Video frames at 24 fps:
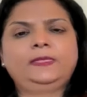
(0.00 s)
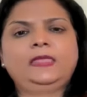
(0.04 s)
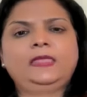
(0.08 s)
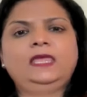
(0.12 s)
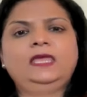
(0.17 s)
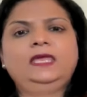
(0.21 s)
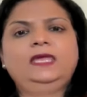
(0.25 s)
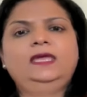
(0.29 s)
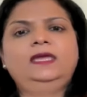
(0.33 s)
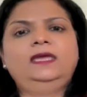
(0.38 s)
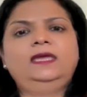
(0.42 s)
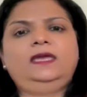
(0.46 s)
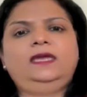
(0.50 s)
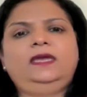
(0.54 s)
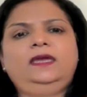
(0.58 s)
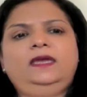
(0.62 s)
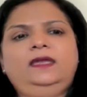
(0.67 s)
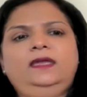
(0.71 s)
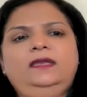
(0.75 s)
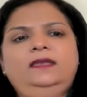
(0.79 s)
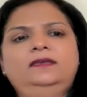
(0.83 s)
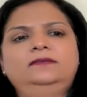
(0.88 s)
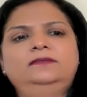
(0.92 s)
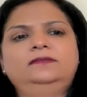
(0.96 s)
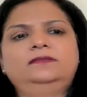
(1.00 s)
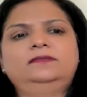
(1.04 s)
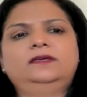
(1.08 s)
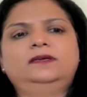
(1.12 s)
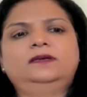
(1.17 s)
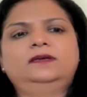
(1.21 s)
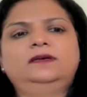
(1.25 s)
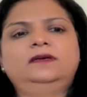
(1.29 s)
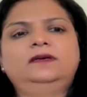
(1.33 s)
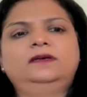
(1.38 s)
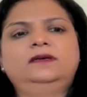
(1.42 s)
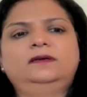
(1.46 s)
And
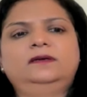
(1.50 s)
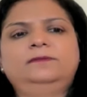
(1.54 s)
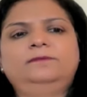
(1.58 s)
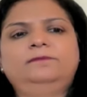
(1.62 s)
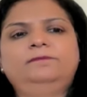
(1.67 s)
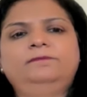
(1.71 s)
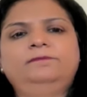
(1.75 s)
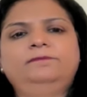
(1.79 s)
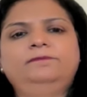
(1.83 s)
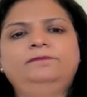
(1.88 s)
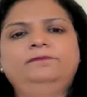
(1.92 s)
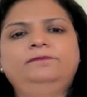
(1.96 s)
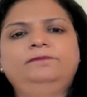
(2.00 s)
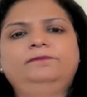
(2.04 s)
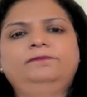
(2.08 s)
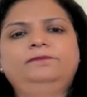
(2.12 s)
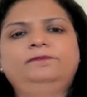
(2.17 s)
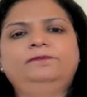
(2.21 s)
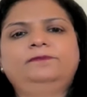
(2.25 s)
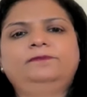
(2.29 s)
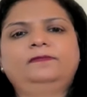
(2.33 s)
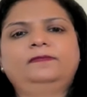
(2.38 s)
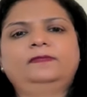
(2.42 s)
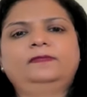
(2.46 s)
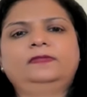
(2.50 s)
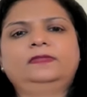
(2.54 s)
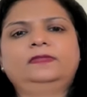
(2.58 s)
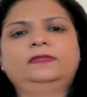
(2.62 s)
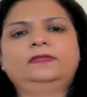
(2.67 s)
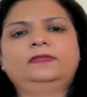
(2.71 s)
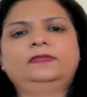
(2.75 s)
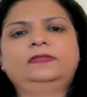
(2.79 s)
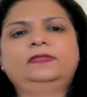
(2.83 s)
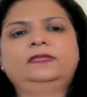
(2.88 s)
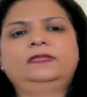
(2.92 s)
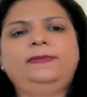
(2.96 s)
the
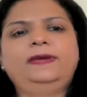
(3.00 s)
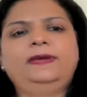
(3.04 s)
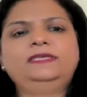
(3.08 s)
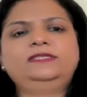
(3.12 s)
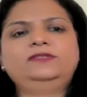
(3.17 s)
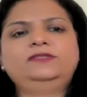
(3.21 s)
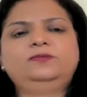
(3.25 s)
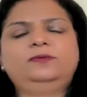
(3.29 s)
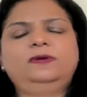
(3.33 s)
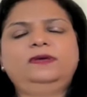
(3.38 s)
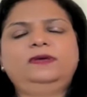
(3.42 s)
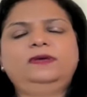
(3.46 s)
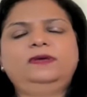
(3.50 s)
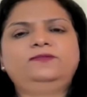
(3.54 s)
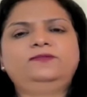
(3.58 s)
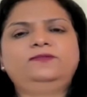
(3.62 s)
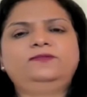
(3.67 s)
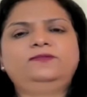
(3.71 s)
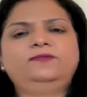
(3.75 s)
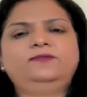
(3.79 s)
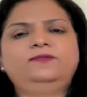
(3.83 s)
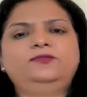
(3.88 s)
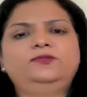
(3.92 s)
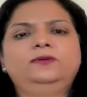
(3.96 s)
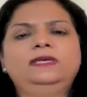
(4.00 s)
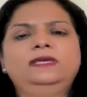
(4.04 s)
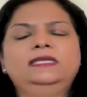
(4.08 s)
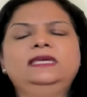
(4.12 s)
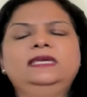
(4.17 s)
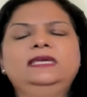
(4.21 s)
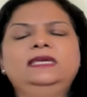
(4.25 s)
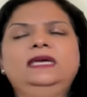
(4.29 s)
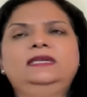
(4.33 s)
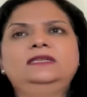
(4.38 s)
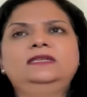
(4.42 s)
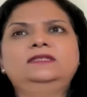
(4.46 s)
best way of doing that is
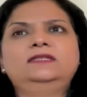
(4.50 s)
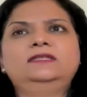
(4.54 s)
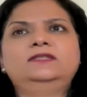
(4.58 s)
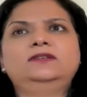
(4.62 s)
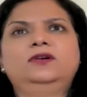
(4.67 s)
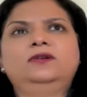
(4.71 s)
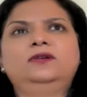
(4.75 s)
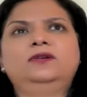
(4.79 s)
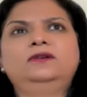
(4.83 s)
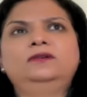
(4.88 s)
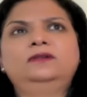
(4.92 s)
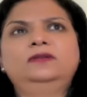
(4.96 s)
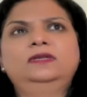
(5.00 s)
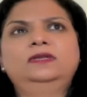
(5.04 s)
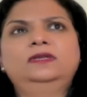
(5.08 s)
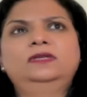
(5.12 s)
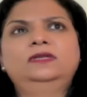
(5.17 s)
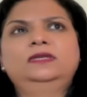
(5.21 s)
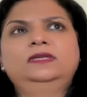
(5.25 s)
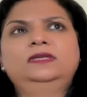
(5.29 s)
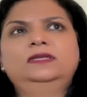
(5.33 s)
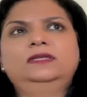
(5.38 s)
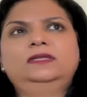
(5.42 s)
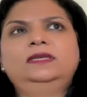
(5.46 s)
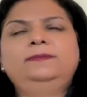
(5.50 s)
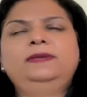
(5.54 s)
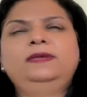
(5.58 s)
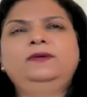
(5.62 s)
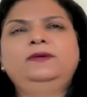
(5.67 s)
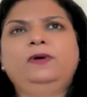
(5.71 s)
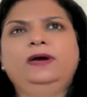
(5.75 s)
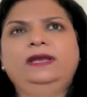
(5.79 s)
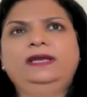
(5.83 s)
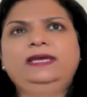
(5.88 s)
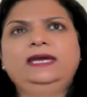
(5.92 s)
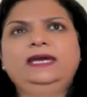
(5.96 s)
on EB1
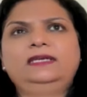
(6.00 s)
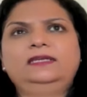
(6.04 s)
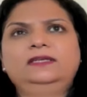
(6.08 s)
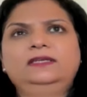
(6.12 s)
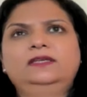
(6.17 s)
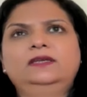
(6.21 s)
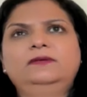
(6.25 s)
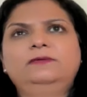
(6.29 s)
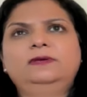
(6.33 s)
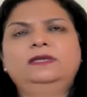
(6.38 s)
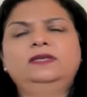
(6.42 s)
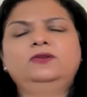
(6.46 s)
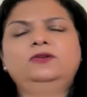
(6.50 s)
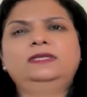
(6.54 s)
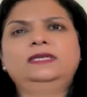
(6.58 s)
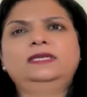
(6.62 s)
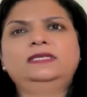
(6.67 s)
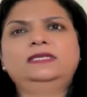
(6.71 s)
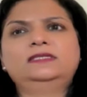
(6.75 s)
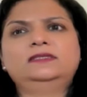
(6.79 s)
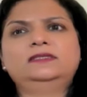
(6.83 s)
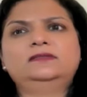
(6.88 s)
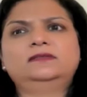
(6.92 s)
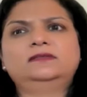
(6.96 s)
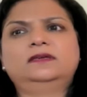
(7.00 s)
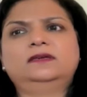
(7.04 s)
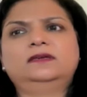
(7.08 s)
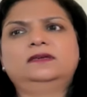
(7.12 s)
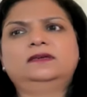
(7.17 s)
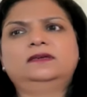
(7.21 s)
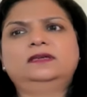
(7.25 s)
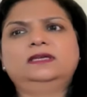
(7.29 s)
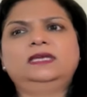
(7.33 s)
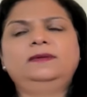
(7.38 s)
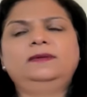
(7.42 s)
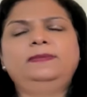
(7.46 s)
category. We know there's
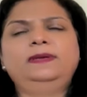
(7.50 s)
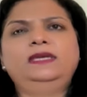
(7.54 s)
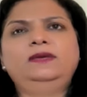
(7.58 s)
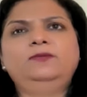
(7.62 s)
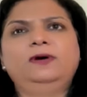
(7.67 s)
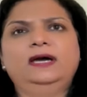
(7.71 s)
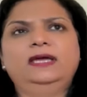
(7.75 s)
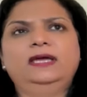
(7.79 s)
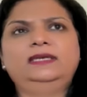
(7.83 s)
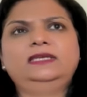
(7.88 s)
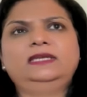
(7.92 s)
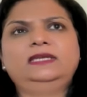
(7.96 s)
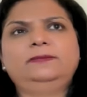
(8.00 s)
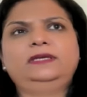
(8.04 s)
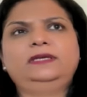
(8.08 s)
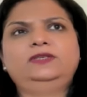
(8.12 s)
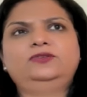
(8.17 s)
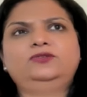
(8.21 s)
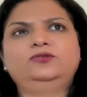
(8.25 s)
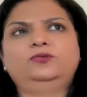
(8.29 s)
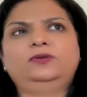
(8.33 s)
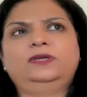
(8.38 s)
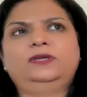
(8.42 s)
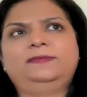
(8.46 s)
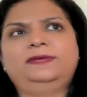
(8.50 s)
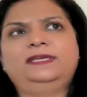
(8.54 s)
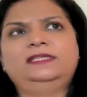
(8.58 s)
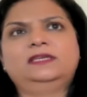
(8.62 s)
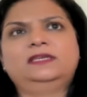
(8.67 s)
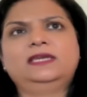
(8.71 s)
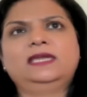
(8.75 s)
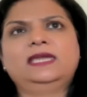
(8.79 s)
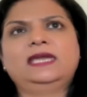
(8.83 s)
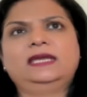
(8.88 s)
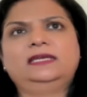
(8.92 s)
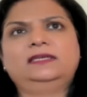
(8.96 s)
EB1, EB2, EB3
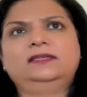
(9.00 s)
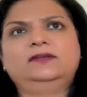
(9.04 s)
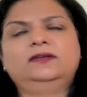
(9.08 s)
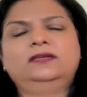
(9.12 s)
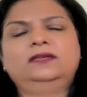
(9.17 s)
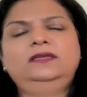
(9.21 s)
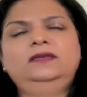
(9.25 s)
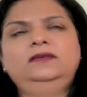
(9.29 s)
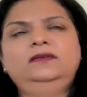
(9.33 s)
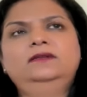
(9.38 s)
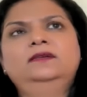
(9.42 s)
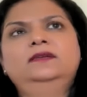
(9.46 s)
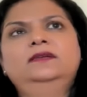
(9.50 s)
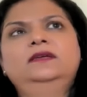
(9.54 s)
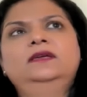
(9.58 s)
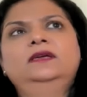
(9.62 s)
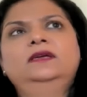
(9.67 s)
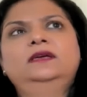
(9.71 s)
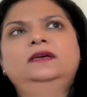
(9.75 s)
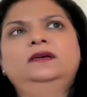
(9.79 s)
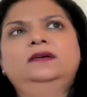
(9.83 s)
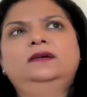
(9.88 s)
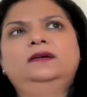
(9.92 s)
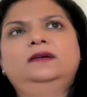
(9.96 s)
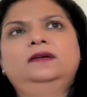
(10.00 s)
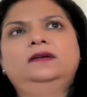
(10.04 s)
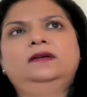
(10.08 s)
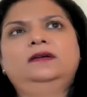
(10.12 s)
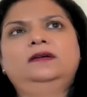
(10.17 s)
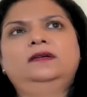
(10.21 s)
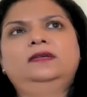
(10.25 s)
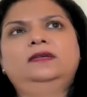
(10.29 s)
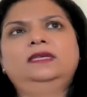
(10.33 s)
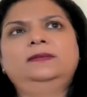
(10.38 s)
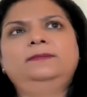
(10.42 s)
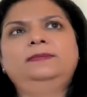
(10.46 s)
category.
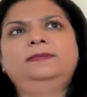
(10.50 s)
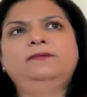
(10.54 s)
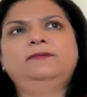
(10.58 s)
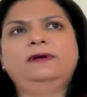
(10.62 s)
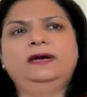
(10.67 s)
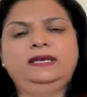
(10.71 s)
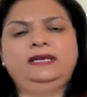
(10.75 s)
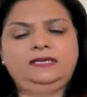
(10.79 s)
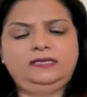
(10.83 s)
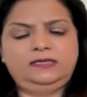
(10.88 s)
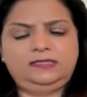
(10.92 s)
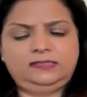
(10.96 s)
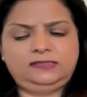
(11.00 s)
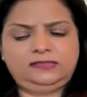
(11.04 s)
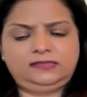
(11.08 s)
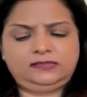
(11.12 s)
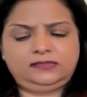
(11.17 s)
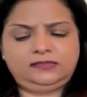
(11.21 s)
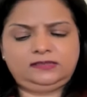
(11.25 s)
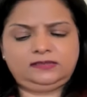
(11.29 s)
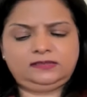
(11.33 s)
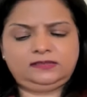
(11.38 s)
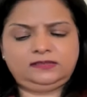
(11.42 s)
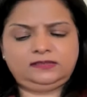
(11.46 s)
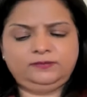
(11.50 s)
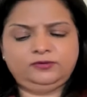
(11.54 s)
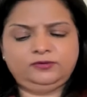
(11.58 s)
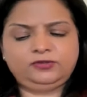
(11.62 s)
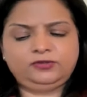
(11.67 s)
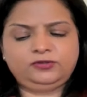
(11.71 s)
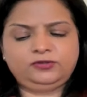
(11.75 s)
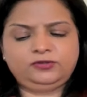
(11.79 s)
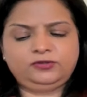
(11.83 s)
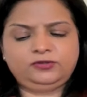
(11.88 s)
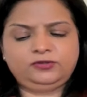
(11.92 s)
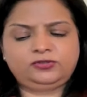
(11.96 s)
EB1 is the
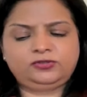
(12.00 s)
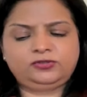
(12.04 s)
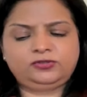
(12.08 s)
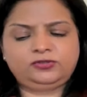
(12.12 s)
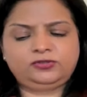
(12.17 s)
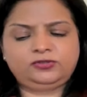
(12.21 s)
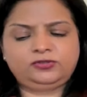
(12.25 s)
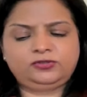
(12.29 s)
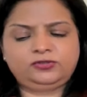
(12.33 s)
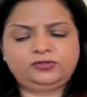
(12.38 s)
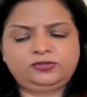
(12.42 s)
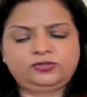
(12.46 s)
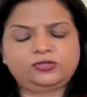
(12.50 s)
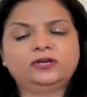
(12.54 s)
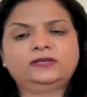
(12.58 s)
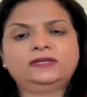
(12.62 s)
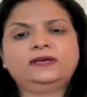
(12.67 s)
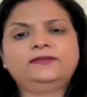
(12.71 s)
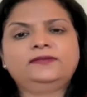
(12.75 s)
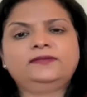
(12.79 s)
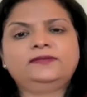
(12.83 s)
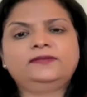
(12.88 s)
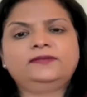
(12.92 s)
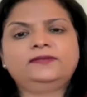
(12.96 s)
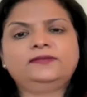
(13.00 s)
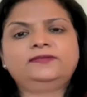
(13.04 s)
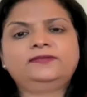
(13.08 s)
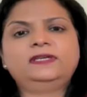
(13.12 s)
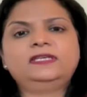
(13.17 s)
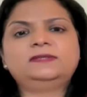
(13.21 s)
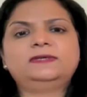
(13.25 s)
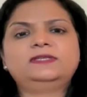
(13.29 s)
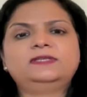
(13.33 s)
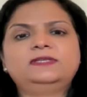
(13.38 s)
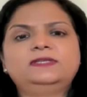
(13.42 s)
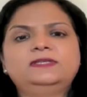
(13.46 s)
most sought after, especially for Indian
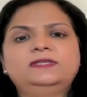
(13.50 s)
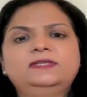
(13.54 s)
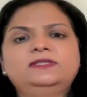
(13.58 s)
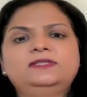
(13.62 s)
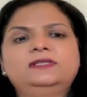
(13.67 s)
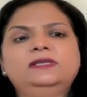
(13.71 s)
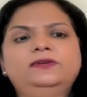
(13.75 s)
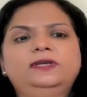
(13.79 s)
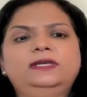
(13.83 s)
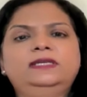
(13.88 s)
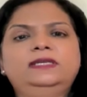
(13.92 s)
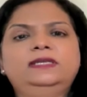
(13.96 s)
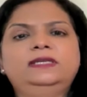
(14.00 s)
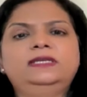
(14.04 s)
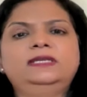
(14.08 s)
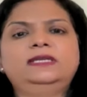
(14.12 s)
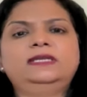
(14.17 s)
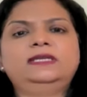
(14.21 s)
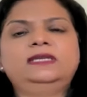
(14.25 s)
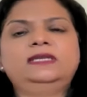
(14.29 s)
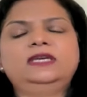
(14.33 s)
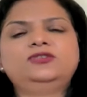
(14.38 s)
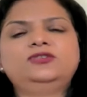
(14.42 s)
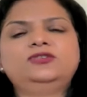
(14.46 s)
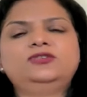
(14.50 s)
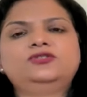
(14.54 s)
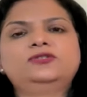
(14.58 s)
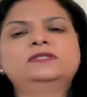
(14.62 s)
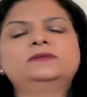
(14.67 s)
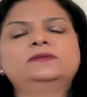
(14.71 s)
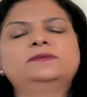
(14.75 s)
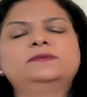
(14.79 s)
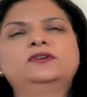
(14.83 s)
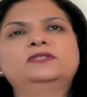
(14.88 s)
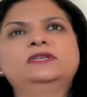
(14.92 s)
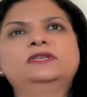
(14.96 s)
nationals, because EB2 and
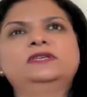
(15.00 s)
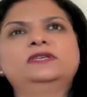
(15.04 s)
EB3.